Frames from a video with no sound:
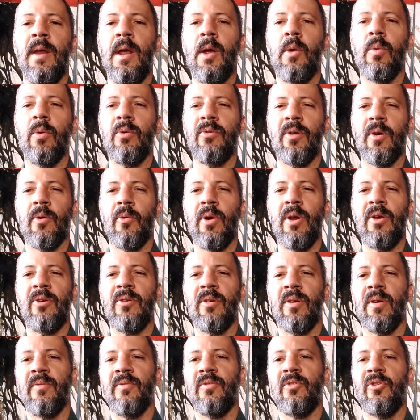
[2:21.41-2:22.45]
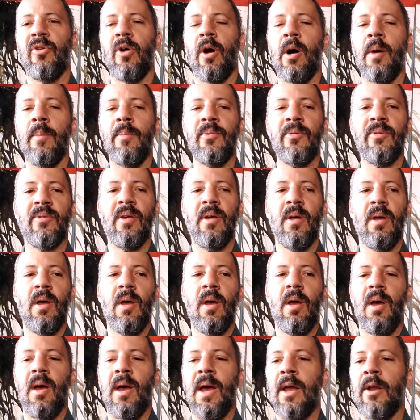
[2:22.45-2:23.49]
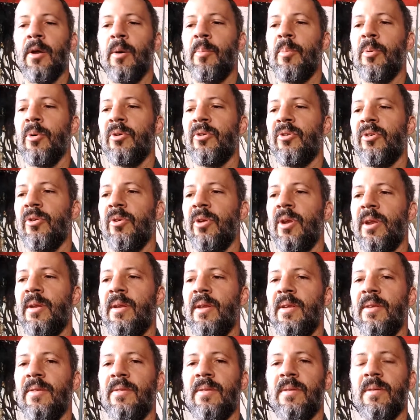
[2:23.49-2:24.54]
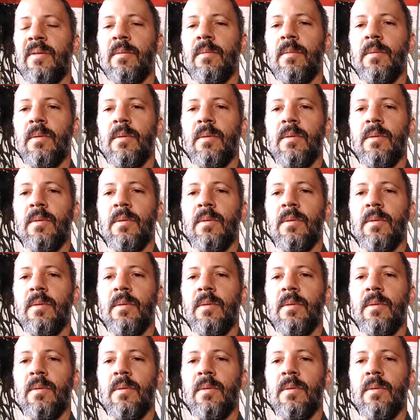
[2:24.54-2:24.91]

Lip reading: equal generation of jobs and opportunities.